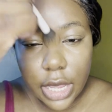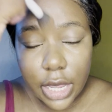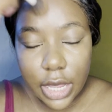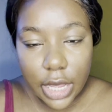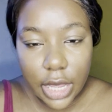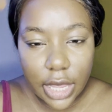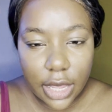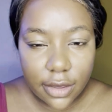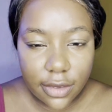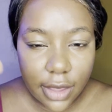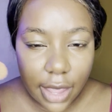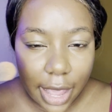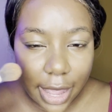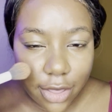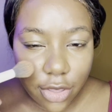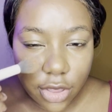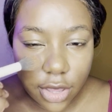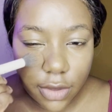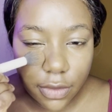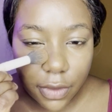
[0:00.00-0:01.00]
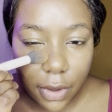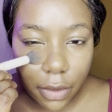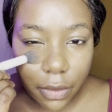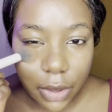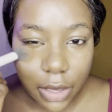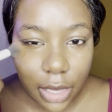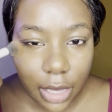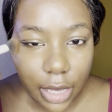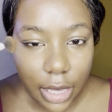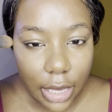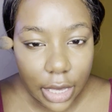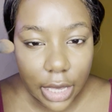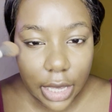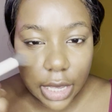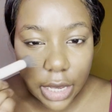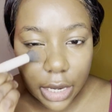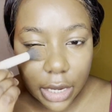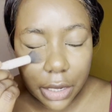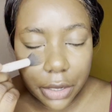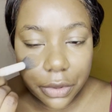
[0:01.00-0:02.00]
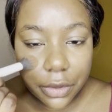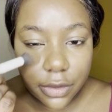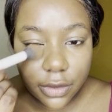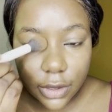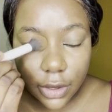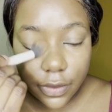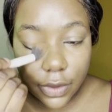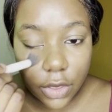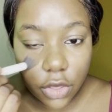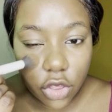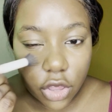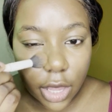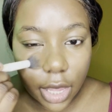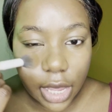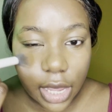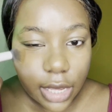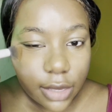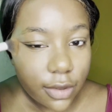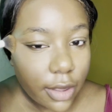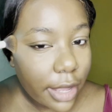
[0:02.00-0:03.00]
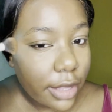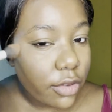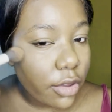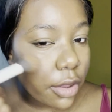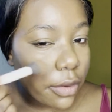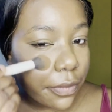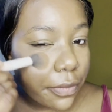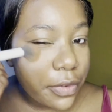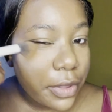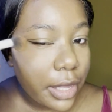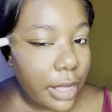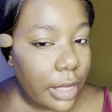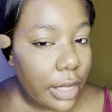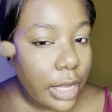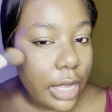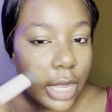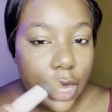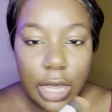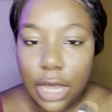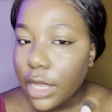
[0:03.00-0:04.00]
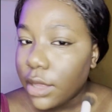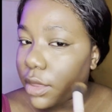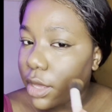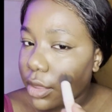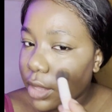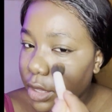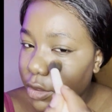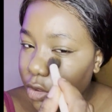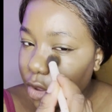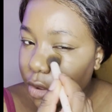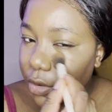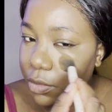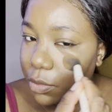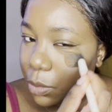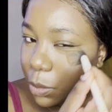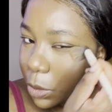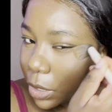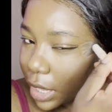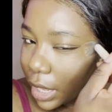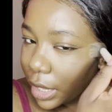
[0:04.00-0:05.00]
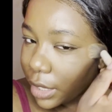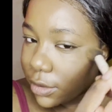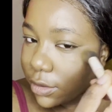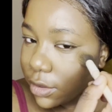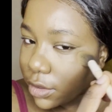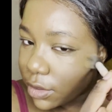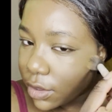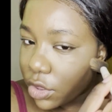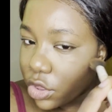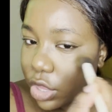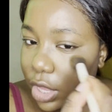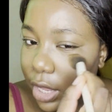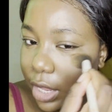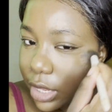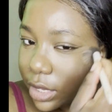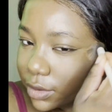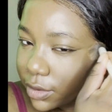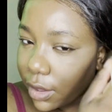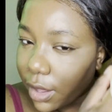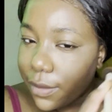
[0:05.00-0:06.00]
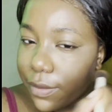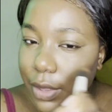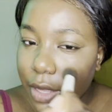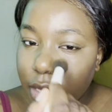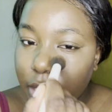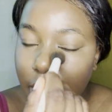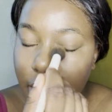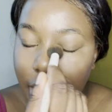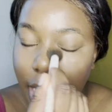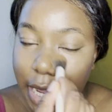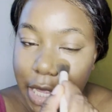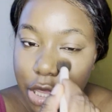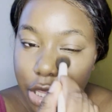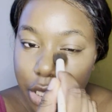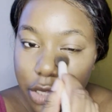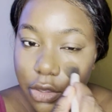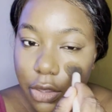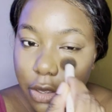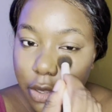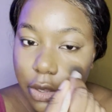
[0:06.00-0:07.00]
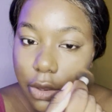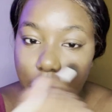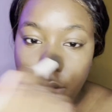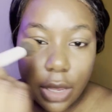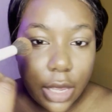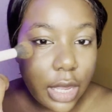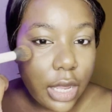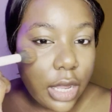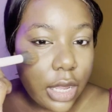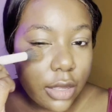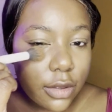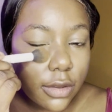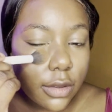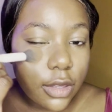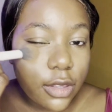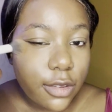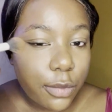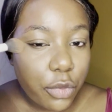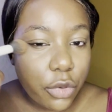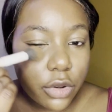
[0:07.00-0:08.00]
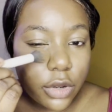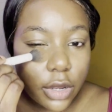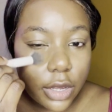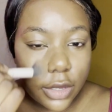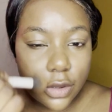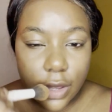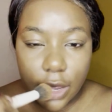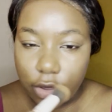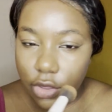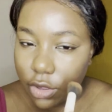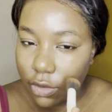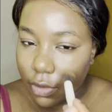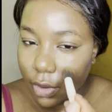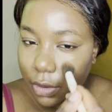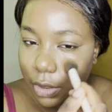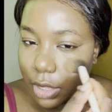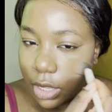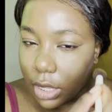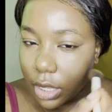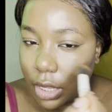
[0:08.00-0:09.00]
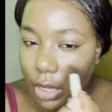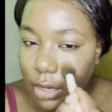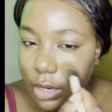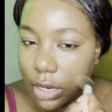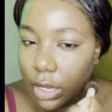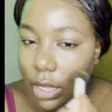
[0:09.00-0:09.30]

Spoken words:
it's actually very inclusive in shades. I don't think that they don't cater to shades. I think they actually do. So this product is actually very good.